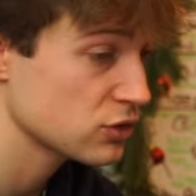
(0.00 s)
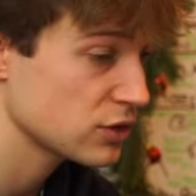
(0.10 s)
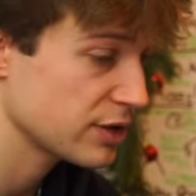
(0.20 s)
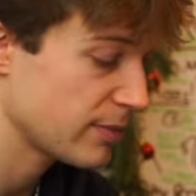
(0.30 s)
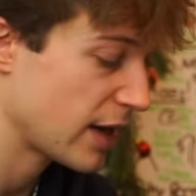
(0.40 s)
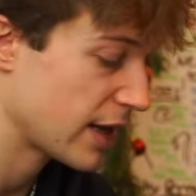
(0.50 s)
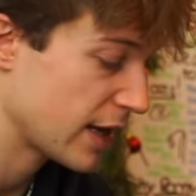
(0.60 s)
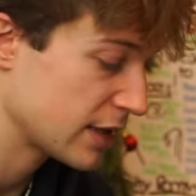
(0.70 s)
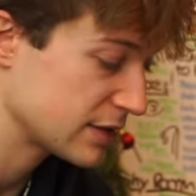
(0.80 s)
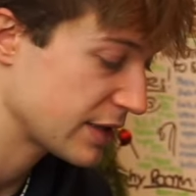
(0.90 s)
in my
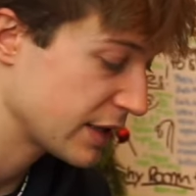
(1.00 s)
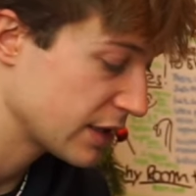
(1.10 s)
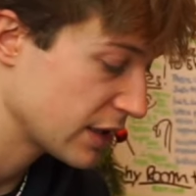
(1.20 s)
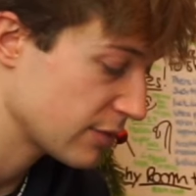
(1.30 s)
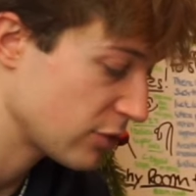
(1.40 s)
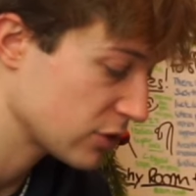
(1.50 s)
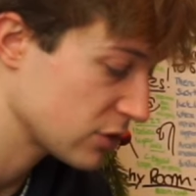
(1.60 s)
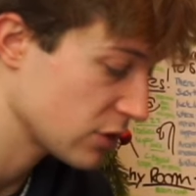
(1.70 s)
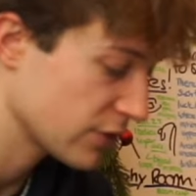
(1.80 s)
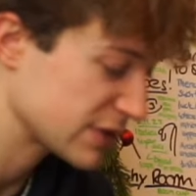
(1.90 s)
head thinking about a
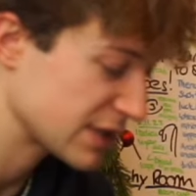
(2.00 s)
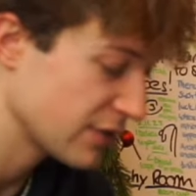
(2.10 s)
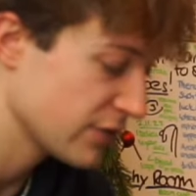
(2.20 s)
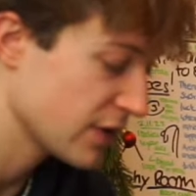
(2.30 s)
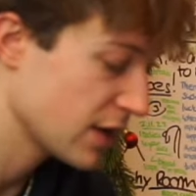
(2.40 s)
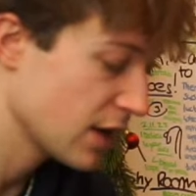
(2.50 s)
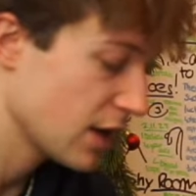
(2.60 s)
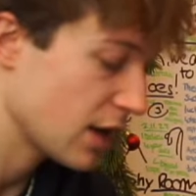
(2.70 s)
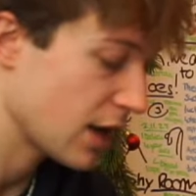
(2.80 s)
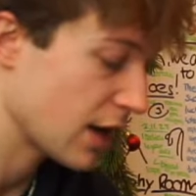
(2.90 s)
lot of stuff.
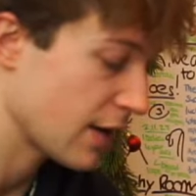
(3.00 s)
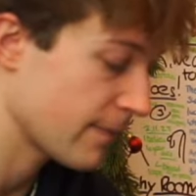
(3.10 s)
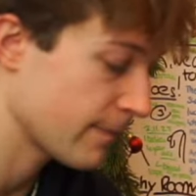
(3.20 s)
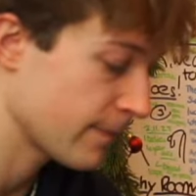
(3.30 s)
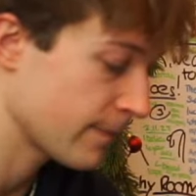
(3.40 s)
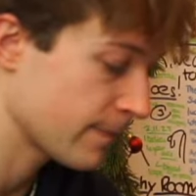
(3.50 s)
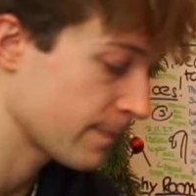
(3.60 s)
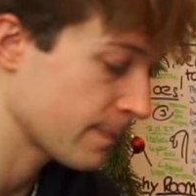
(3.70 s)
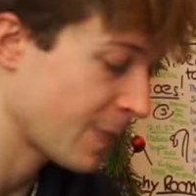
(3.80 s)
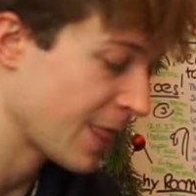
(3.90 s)

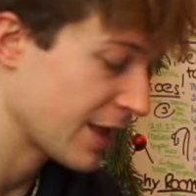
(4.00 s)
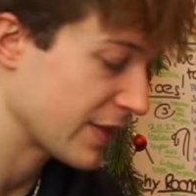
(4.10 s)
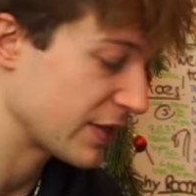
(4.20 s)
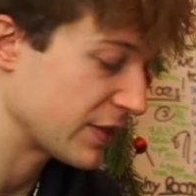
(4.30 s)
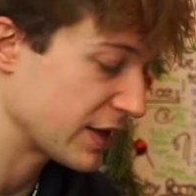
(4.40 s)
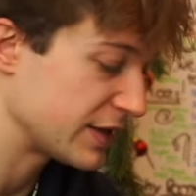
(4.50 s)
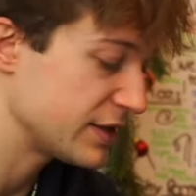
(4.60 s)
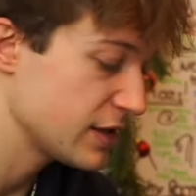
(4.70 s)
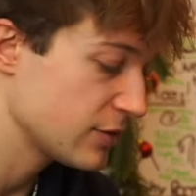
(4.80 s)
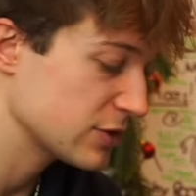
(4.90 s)
That
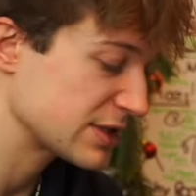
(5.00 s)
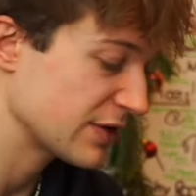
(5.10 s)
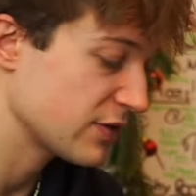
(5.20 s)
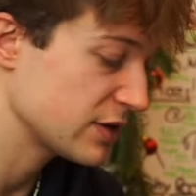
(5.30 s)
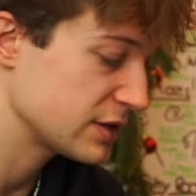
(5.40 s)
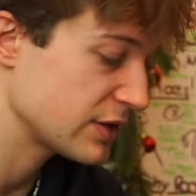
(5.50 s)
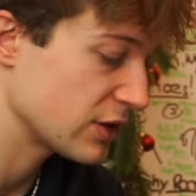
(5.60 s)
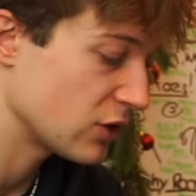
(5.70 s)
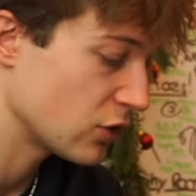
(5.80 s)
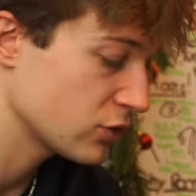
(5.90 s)
here was definitely the
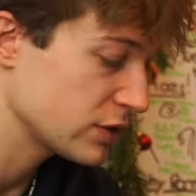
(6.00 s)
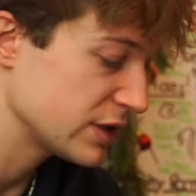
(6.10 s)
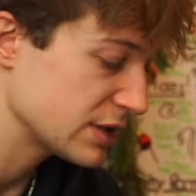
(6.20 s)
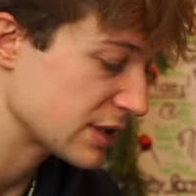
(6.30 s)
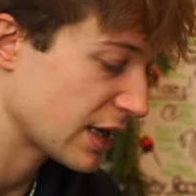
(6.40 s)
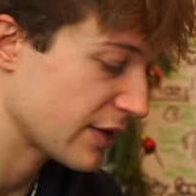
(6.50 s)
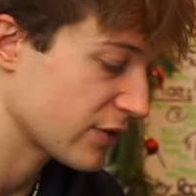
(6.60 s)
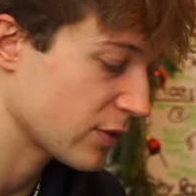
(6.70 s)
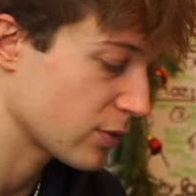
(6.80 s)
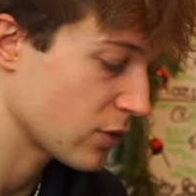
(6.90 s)
loneliest I
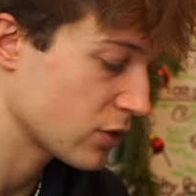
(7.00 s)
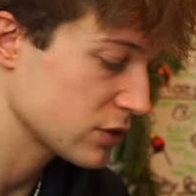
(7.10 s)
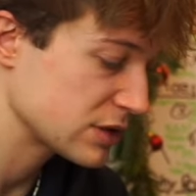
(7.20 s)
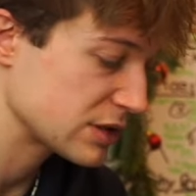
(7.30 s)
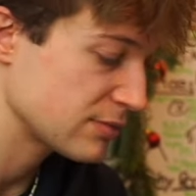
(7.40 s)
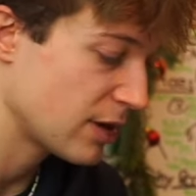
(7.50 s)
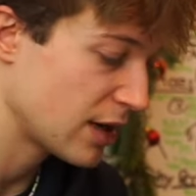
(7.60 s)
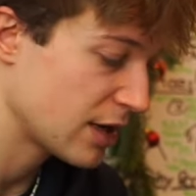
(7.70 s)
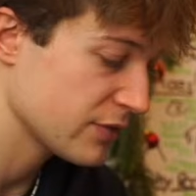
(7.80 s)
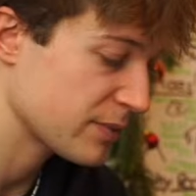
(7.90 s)
ever was in my
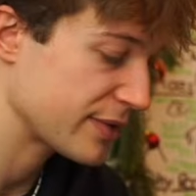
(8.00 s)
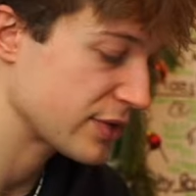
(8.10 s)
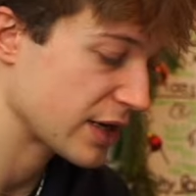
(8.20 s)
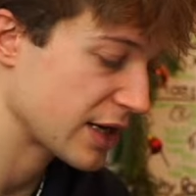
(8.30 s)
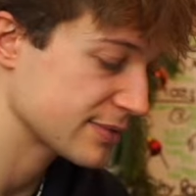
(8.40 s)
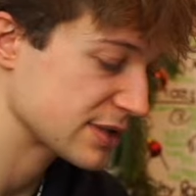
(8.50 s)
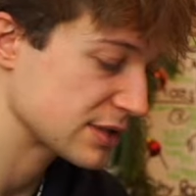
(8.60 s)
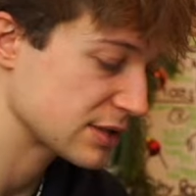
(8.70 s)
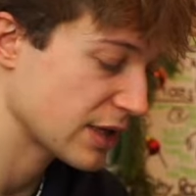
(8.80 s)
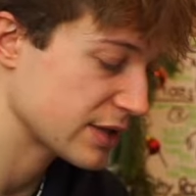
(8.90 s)
life. Maybe there comes
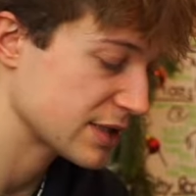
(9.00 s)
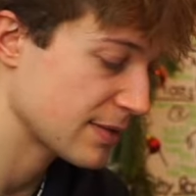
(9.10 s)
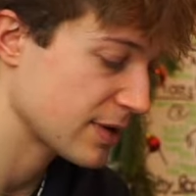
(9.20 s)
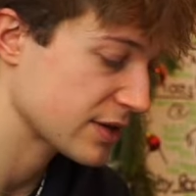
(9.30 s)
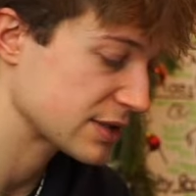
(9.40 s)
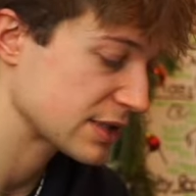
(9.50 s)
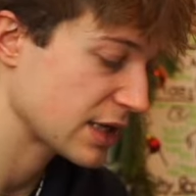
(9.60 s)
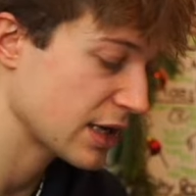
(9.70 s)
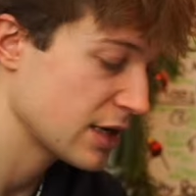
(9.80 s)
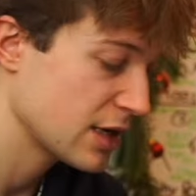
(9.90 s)
another time like this
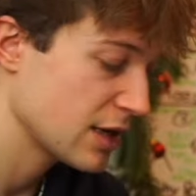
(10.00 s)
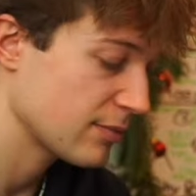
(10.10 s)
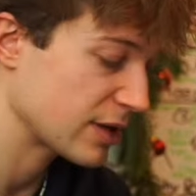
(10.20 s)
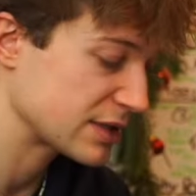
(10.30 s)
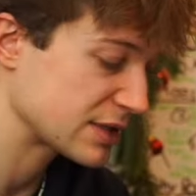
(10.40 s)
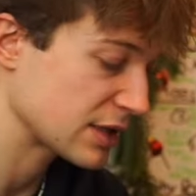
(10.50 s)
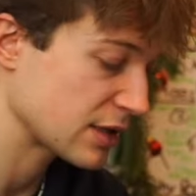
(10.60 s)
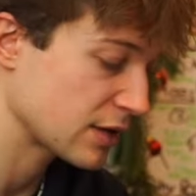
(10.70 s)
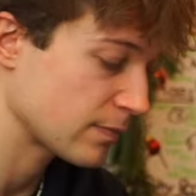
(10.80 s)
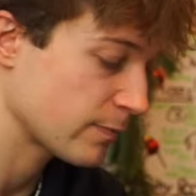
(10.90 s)
again. But
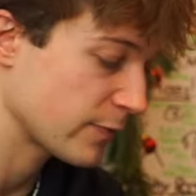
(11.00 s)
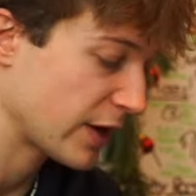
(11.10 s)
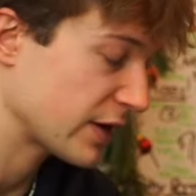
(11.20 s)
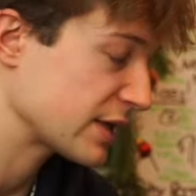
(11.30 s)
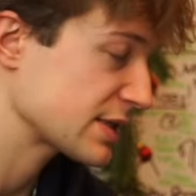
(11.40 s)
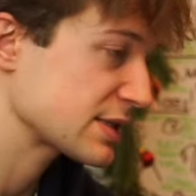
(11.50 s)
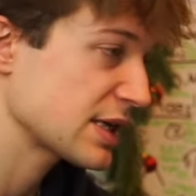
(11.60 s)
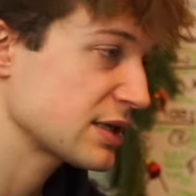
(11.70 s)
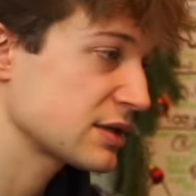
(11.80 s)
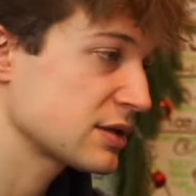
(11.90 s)
as I
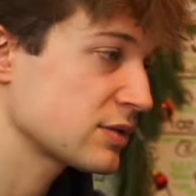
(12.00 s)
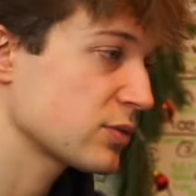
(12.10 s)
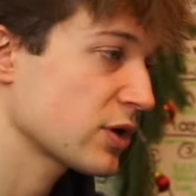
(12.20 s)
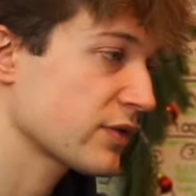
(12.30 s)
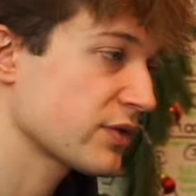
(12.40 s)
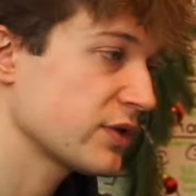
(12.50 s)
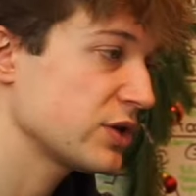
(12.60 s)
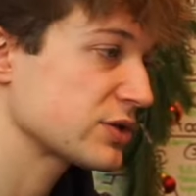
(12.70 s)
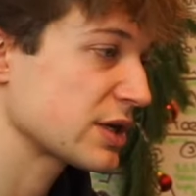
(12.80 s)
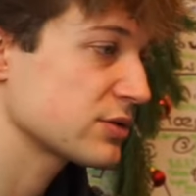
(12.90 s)
said in one of the
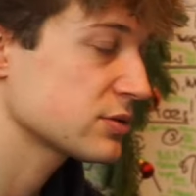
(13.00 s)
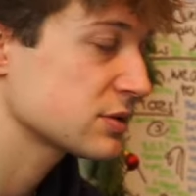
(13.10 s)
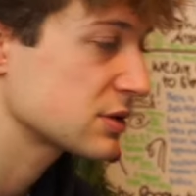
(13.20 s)
videos, I don't